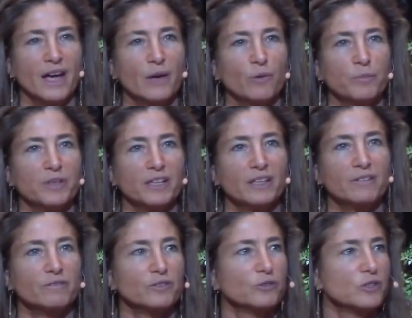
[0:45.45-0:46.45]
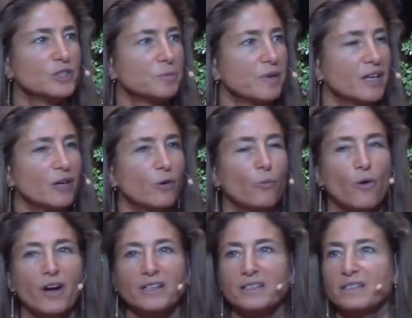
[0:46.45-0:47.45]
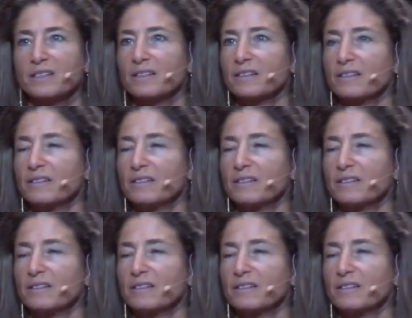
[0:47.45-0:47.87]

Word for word: And we're being influenced by our wants